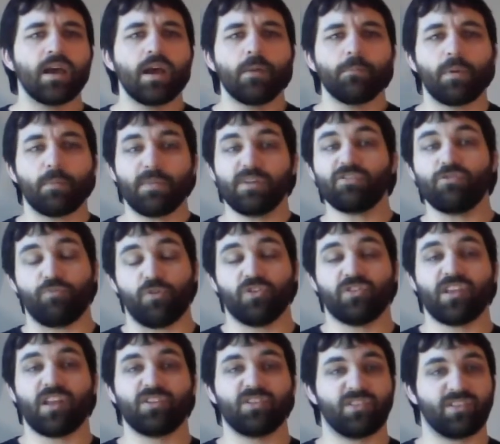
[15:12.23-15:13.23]
But Mystery
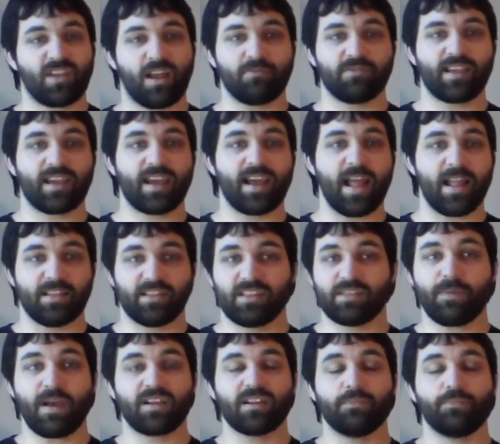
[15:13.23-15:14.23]
Booster just sounds like it's a
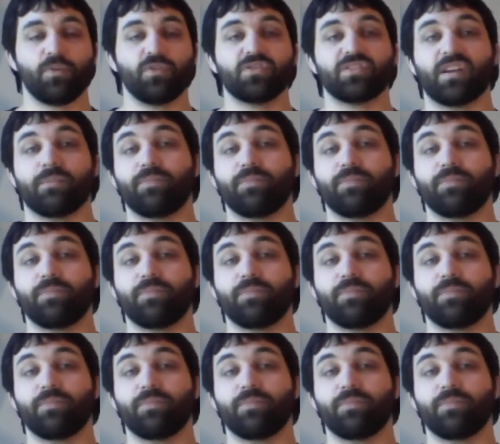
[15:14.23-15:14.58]
special booster,